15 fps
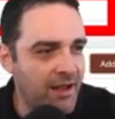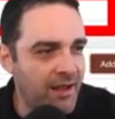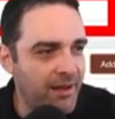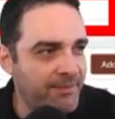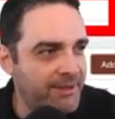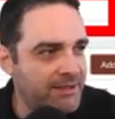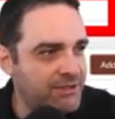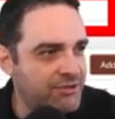
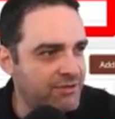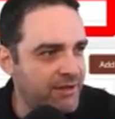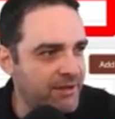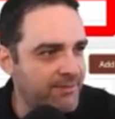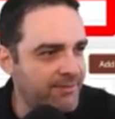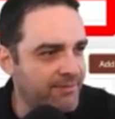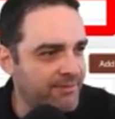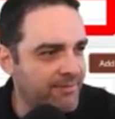
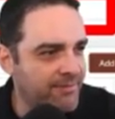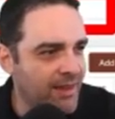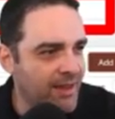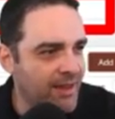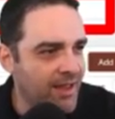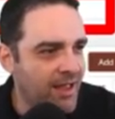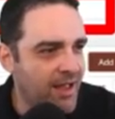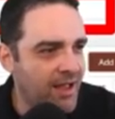midstream.
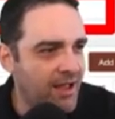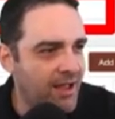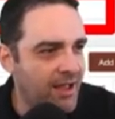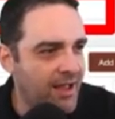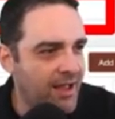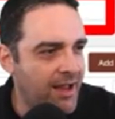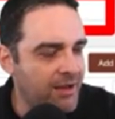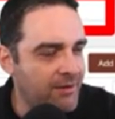
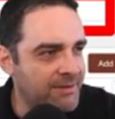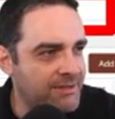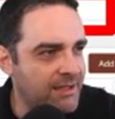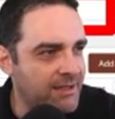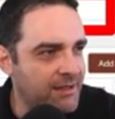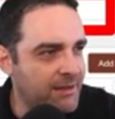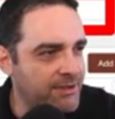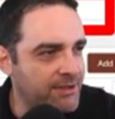Hang on one
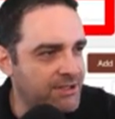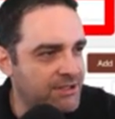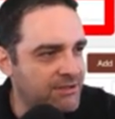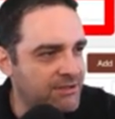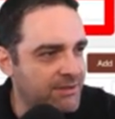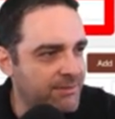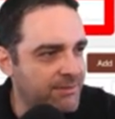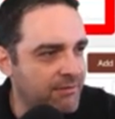second. Let me just
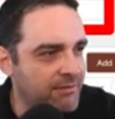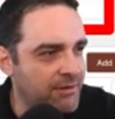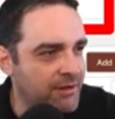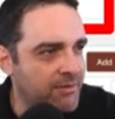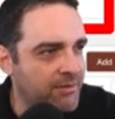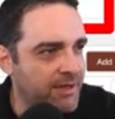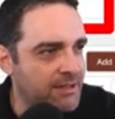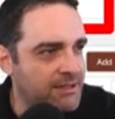do something real
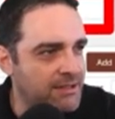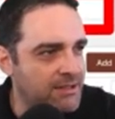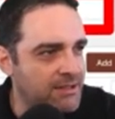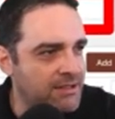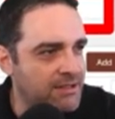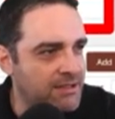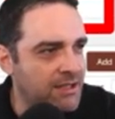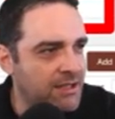quick
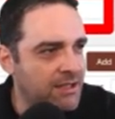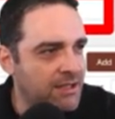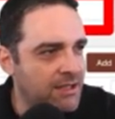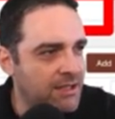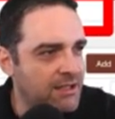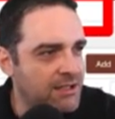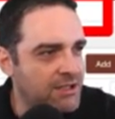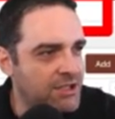to
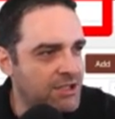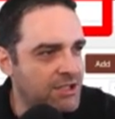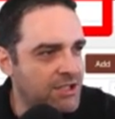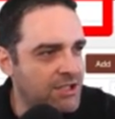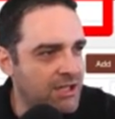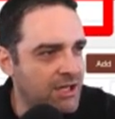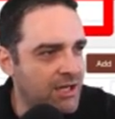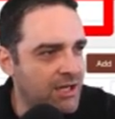
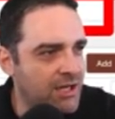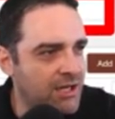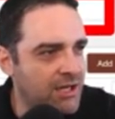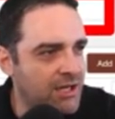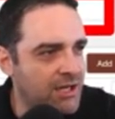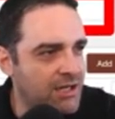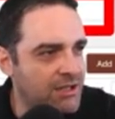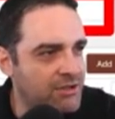
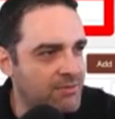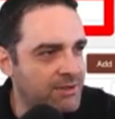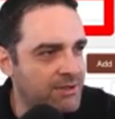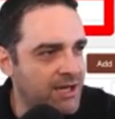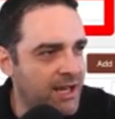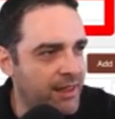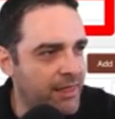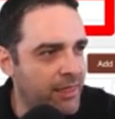change, which
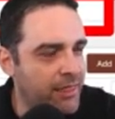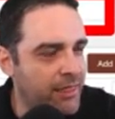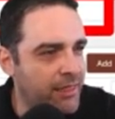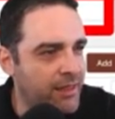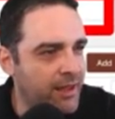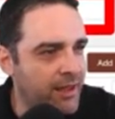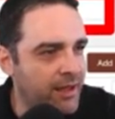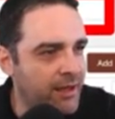I
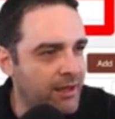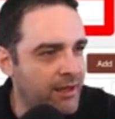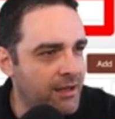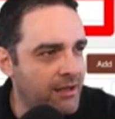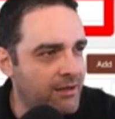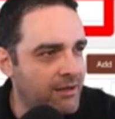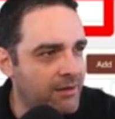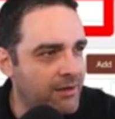think
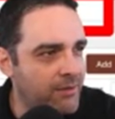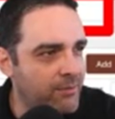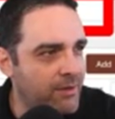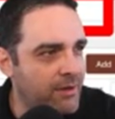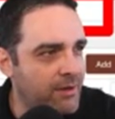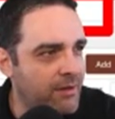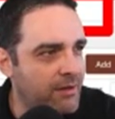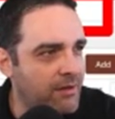it
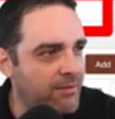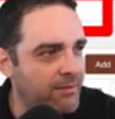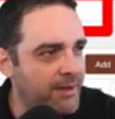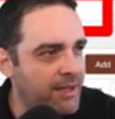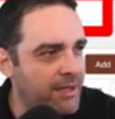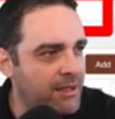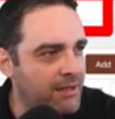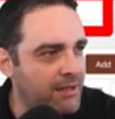will
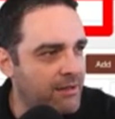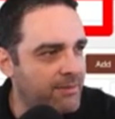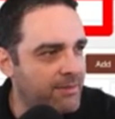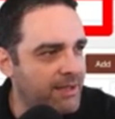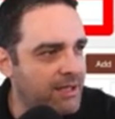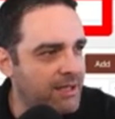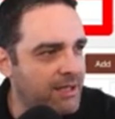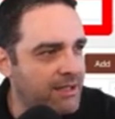make it a little
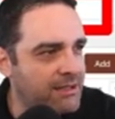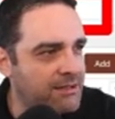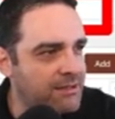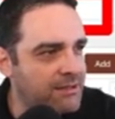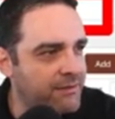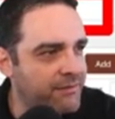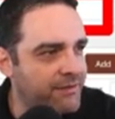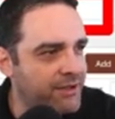bit
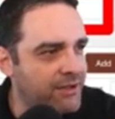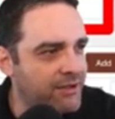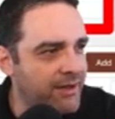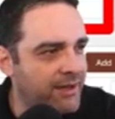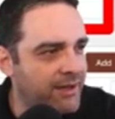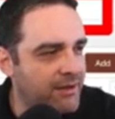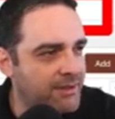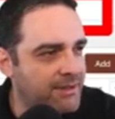easier for you.
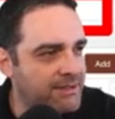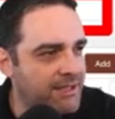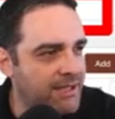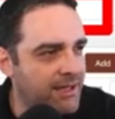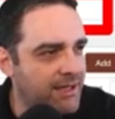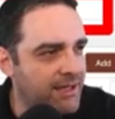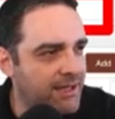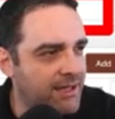Hang on one
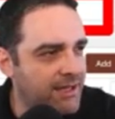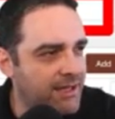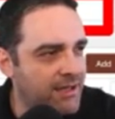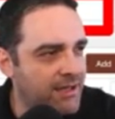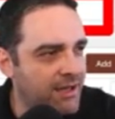second.